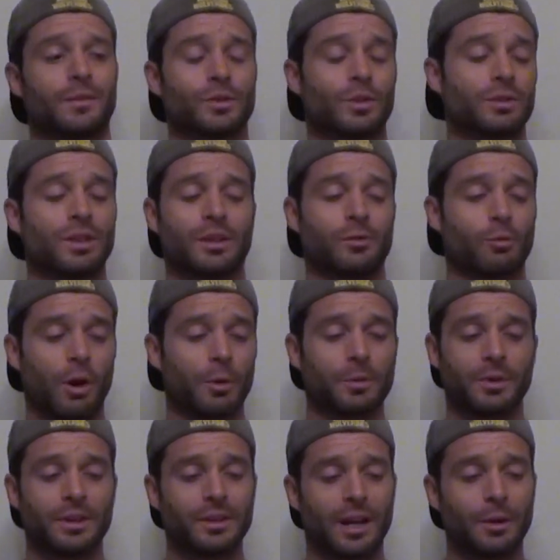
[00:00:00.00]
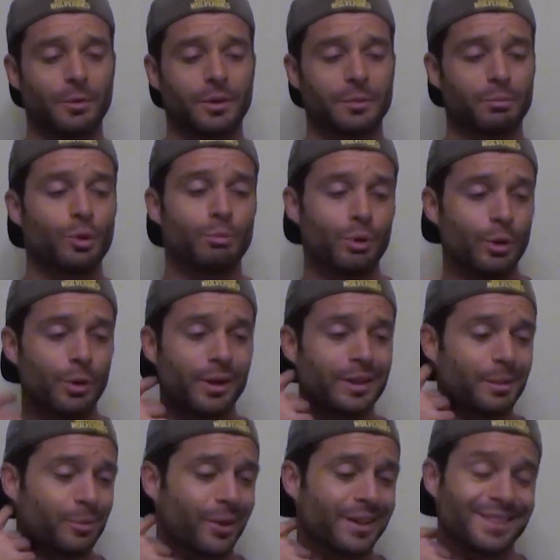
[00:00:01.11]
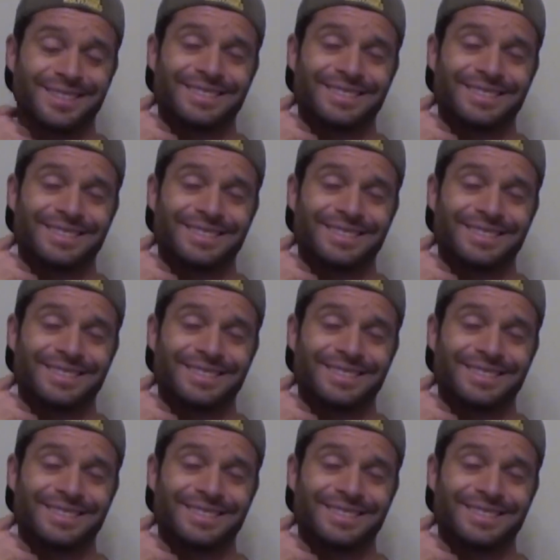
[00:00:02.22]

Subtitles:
So there's nothing wrong with it. I wouldn't poo-poo it, and the price